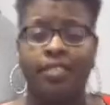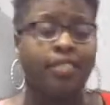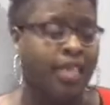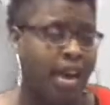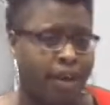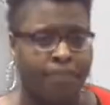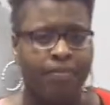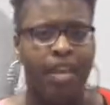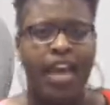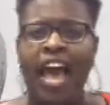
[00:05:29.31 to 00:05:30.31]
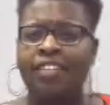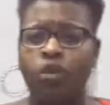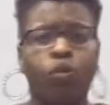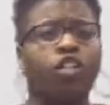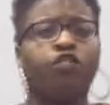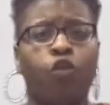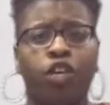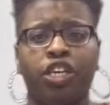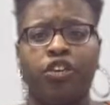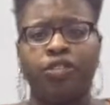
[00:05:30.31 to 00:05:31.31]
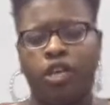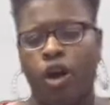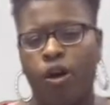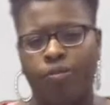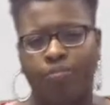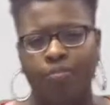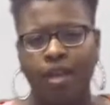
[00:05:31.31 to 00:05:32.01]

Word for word: the same as it was 40 years ago,